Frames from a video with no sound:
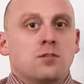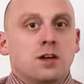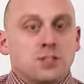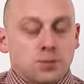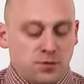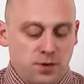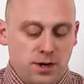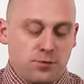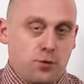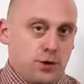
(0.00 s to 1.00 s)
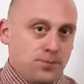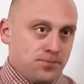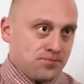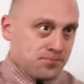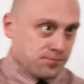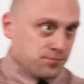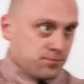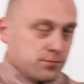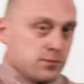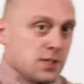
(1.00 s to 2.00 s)
I've simplified it for you.
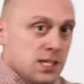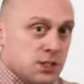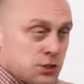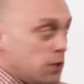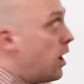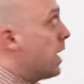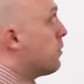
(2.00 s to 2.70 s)
And so I